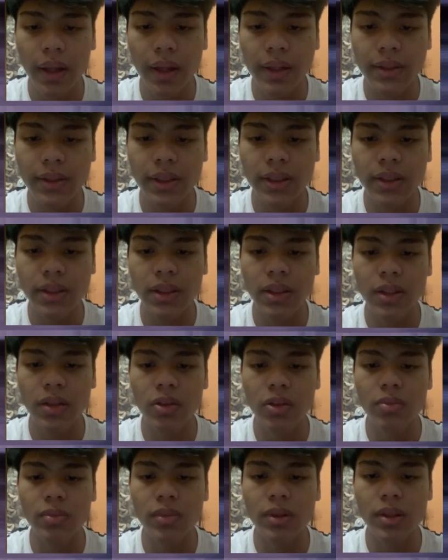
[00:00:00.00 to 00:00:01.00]
the
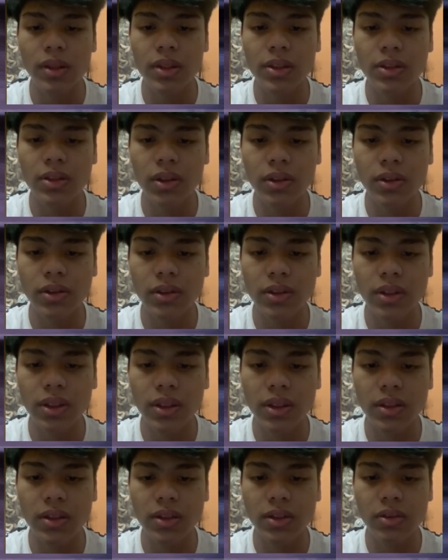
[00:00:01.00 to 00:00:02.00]
human resource needs
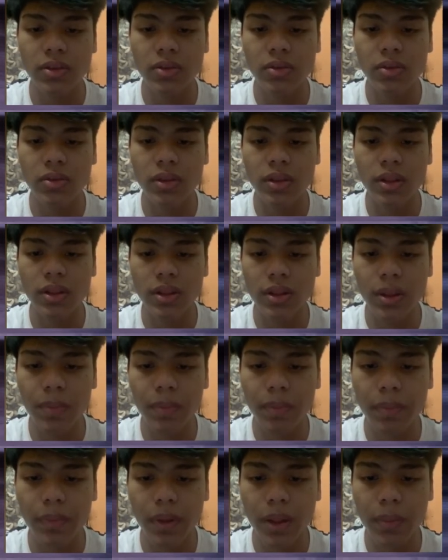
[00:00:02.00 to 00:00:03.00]
to each
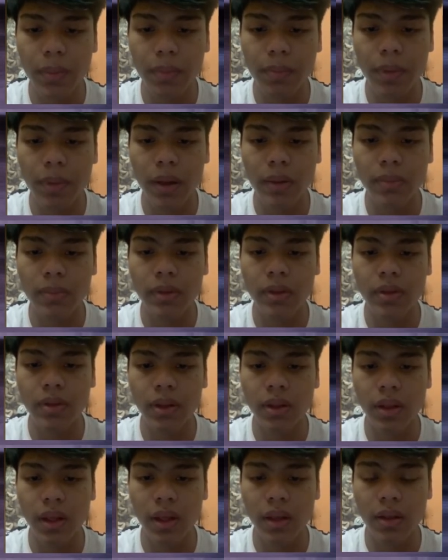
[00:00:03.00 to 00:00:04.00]
department and
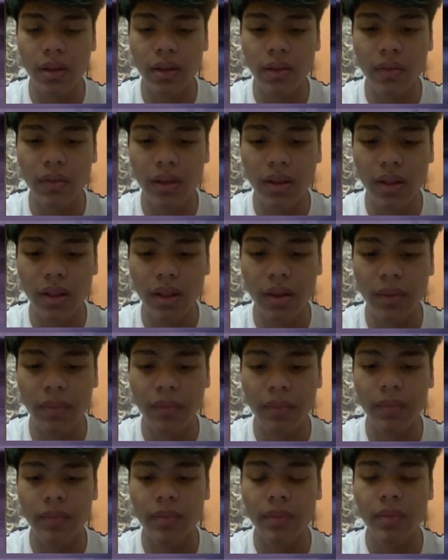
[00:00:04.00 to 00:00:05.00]
activity.
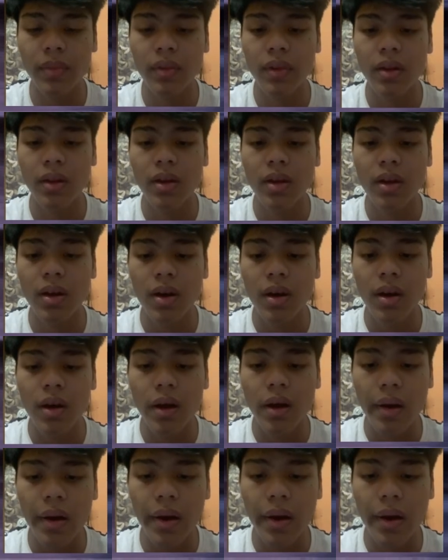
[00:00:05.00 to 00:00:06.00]

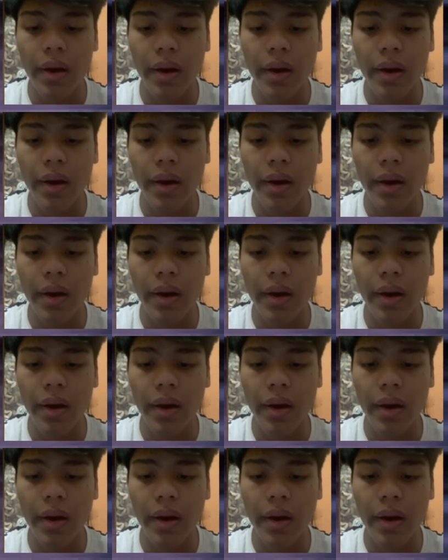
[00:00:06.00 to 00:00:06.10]
And